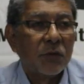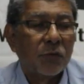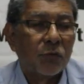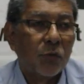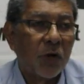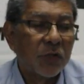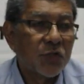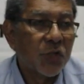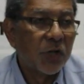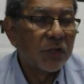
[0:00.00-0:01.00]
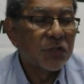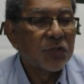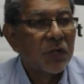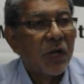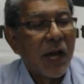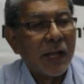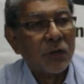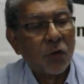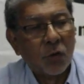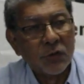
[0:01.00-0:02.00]
through her church
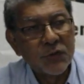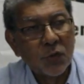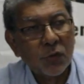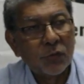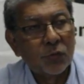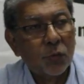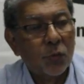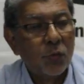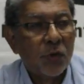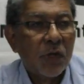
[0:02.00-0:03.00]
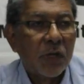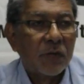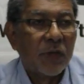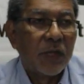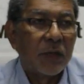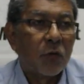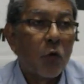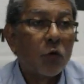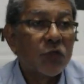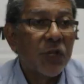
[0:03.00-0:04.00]
and also through the
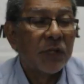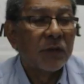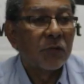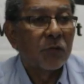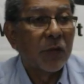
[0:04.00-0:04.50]
coaching,